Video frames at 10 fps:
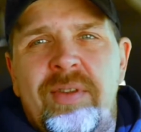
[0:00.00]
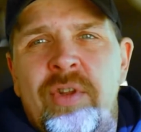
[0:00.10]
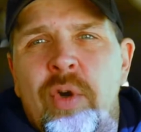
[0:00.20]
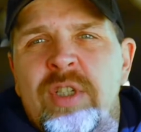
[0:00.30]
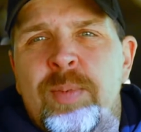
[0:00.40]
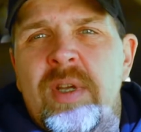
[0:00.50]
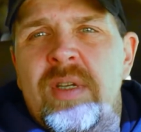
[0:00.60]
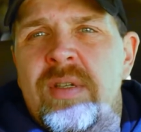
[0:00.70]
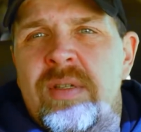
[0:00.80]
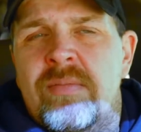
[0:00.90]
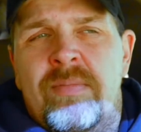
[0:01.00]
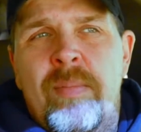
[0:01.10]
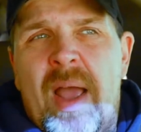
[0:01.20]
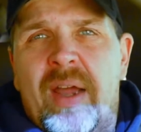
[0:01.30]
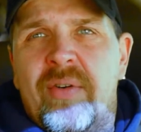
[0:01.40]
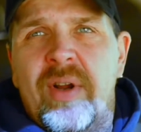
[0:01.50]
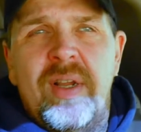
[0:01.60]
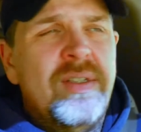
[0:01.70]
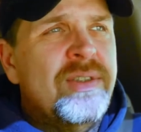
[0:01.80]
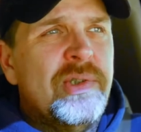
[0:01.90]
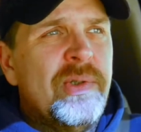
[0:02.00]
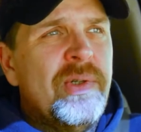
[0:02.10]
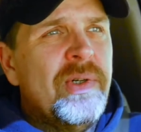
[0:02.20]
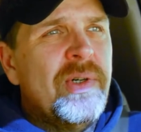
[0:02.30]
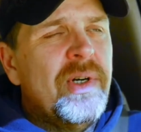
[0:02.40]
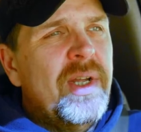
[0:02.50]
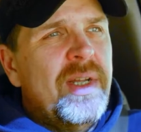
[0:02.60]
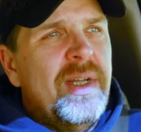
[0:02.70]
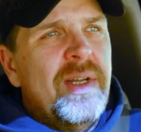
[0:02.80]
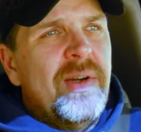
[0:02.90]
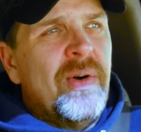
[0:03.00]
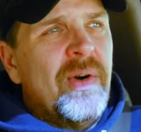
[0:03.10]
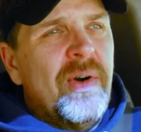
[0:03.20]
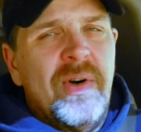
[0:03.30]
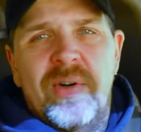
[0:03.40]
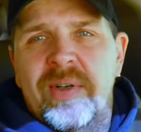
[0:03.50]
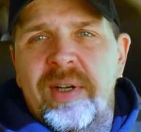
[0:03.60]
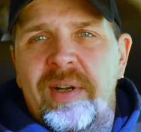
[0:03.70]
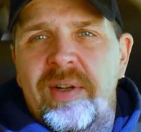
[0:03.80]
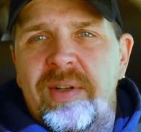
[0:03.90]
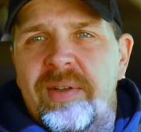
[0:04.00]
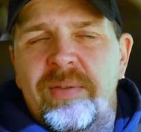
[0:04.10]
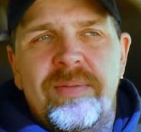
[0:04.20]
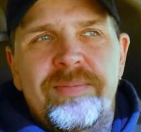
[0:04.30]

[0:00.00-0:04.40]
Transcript: USB batteries, or little